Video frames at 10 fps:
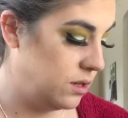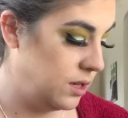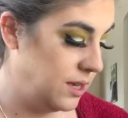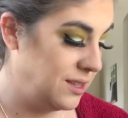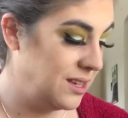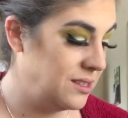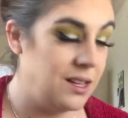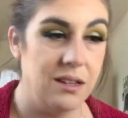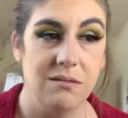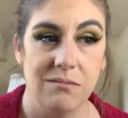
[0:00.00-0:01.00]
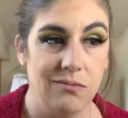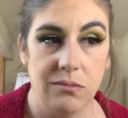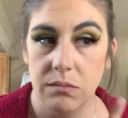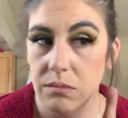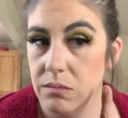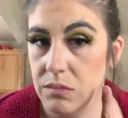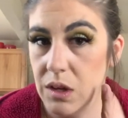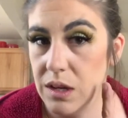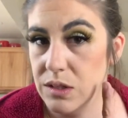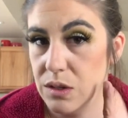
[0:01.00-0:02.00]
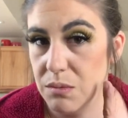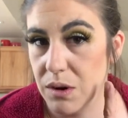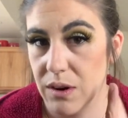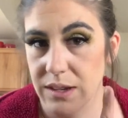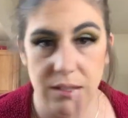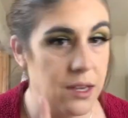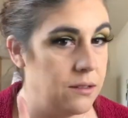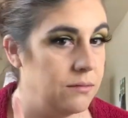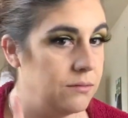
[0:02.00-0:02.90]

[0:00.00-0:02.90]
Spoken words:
and like I said, not super crazy.